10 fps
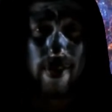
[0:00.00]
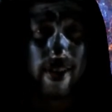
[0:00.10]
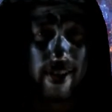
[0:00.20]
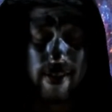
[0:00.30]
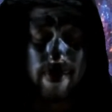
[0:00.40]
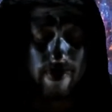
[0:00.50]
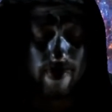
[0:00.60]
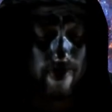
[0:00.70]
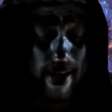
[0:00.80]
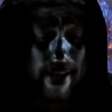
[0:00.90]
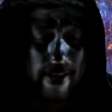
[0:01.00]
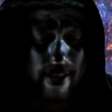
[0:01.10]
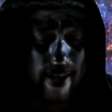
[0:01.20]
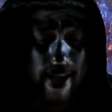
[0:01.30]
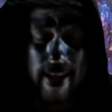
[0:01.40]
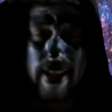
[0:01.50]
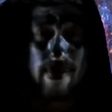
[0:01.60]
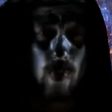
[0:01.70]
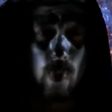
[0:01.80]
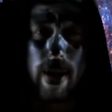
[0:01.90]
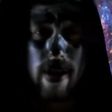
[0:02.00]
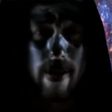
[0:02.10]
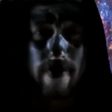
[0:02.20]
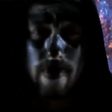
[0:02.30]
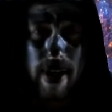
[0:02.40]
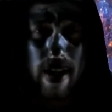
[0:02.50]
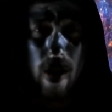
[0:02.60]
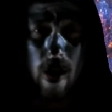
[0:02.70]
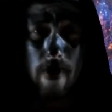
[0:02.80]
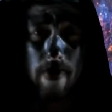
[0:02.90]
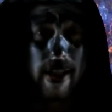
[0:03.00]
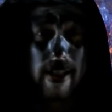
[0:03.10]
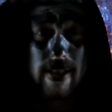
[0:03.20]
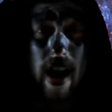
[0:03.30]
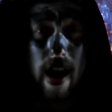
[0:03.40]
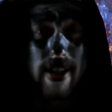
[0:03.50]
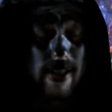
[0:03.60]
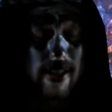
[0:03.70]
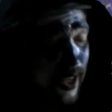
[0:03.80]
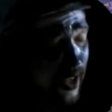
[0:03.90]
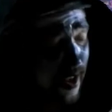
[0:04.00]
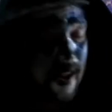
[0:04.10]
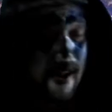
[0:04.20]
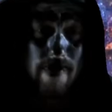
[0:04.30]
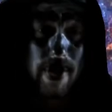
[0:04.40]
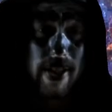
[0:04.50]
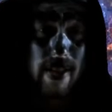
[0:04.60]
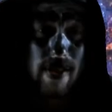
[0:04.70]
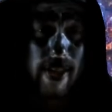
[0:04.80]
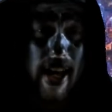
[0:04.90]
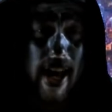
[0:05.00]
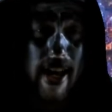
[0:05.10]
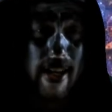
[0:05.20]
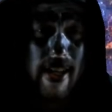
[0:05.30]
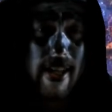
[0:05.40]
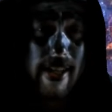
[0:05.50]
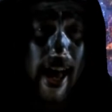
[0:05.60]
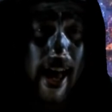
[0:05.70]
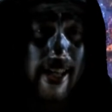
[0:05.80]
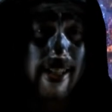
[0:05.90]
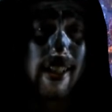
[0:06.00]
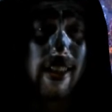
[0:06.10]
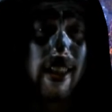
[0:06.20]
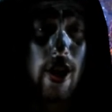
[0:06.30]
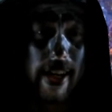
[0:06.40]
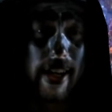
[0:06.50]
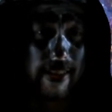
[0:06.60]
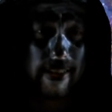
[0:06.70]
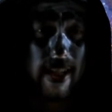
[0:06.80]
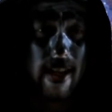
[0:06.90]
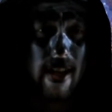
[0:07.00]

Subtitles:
It didn't make it any weird for me at all because, honestly, this little guy, yeah, he's hilarious.